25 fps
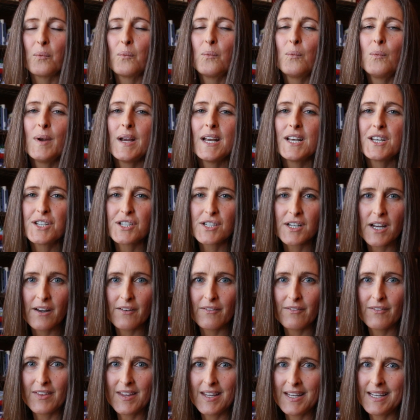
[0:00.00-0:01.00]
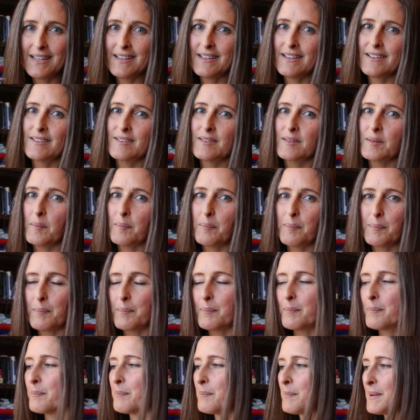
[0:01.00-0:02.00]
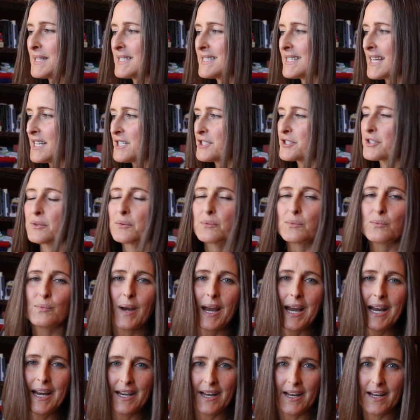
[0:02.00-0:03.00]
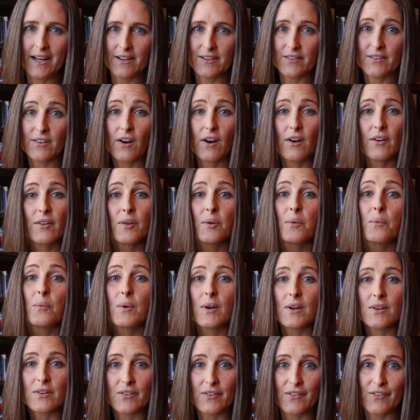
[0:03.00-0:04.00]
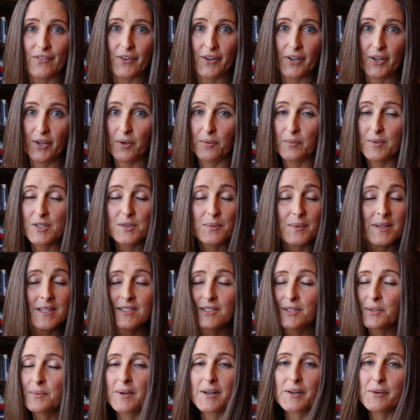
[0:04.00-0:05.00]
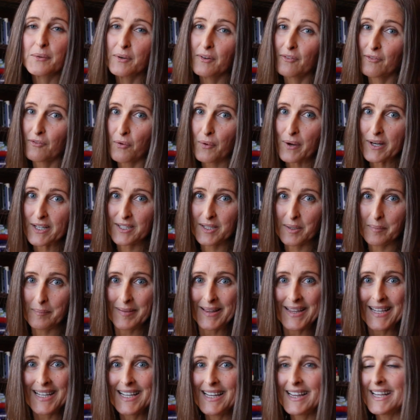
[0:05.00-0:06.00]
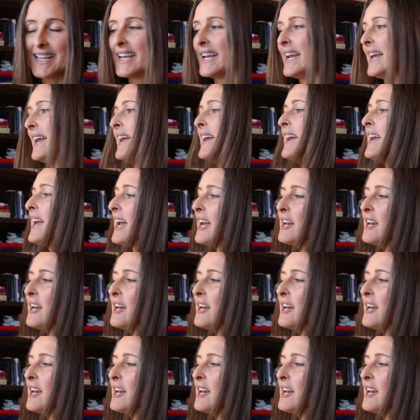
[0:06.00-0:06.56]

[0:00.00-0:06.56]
which of these potential ratings are the worst for you, which ones you want to avoid completely,